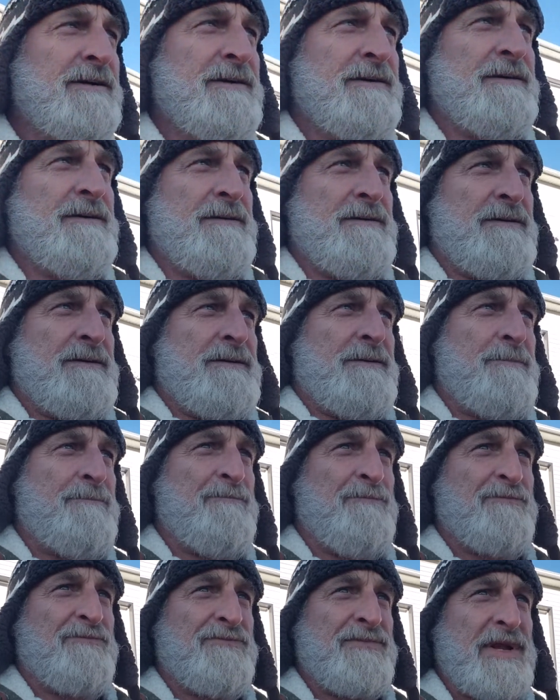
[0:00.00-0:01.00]
days
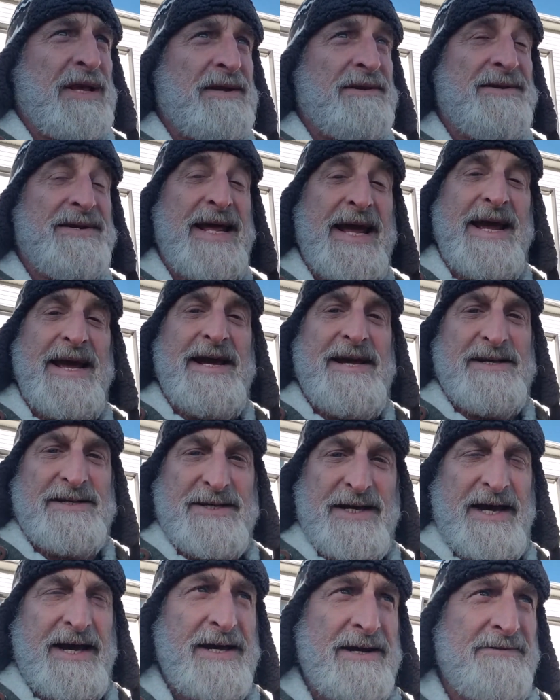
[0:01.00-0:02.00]
ahead of time,
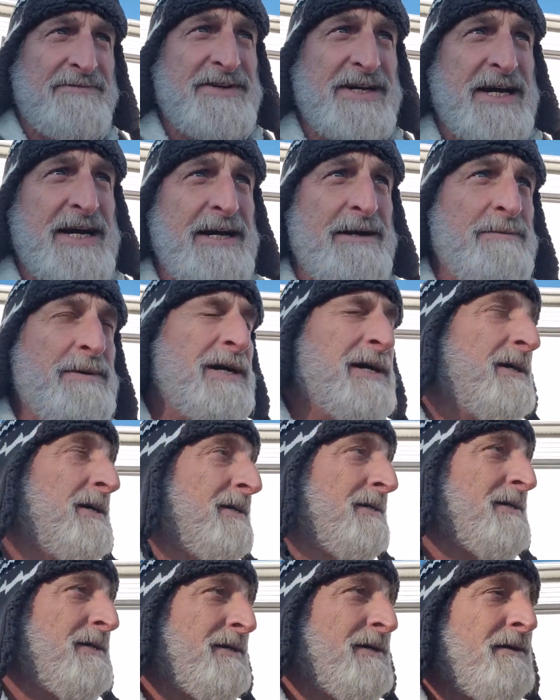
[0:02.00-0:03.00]
in some
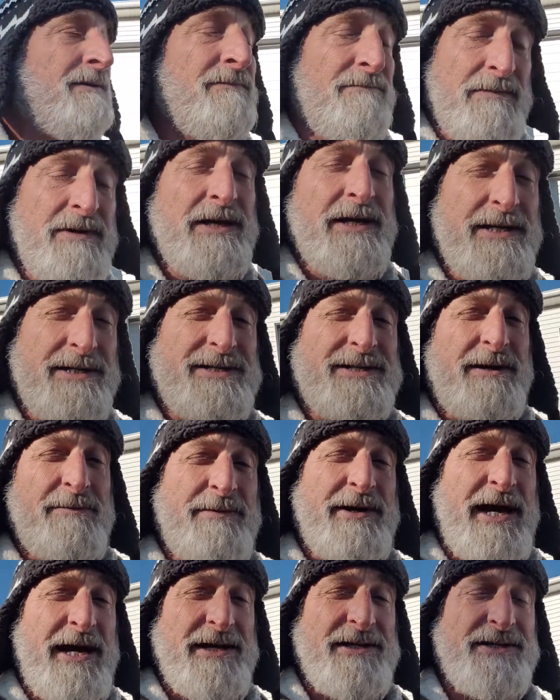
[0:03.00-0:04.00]
cases, as you'll
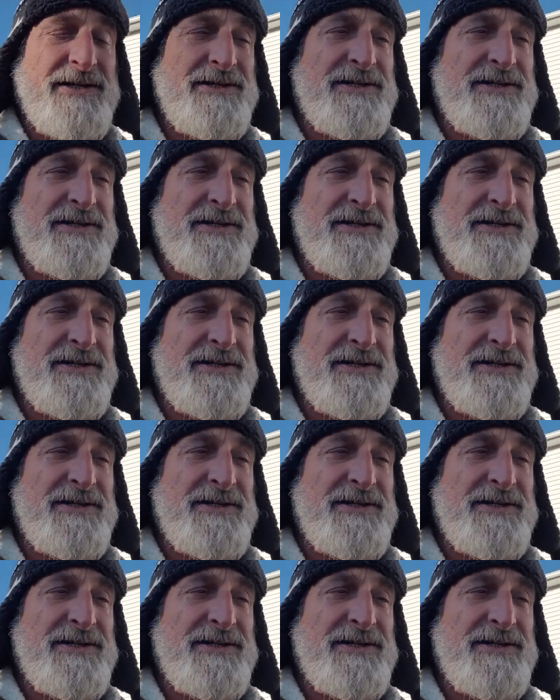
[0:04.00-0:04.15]
find,